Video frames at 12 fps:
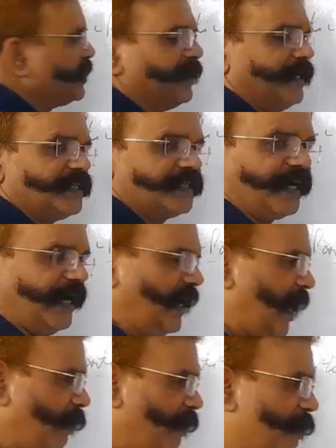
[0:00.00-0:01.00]
sheets
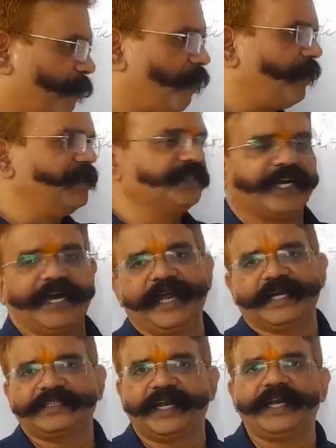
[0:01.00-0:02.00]
cannot be brought inside
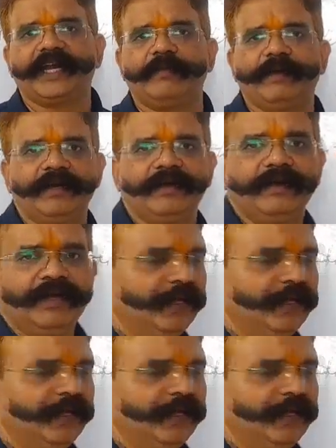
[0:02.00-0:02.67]
X-ray cabin.